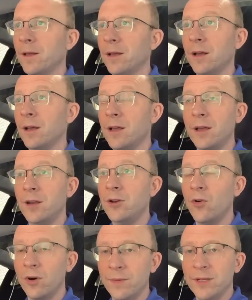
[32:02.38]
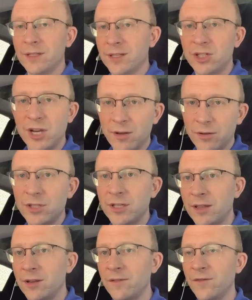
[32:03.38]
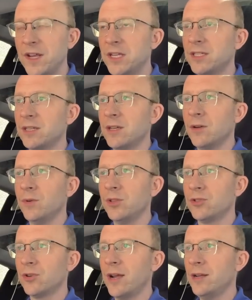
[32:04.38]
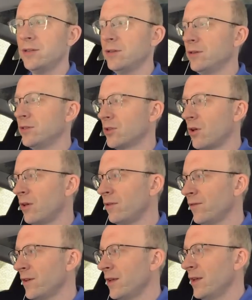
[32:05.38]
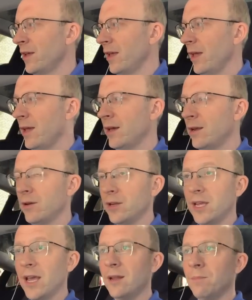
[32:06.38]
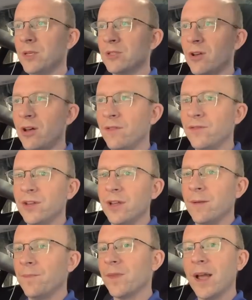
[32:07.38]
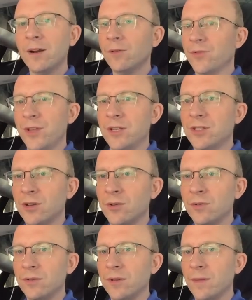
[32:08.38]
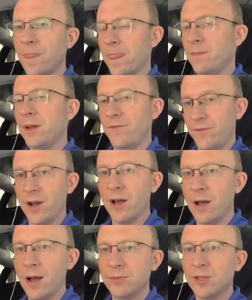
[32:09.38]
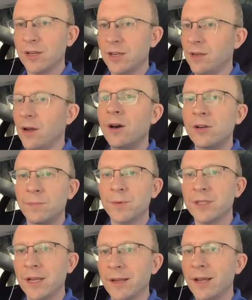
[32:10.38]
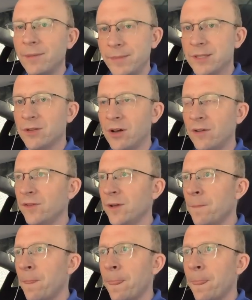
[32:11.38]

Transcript: uh, enormous the challenge that they're faced with trying to solve, and can it be solved? I don't think so. I mean, if I, am talking 100%, can it be solved?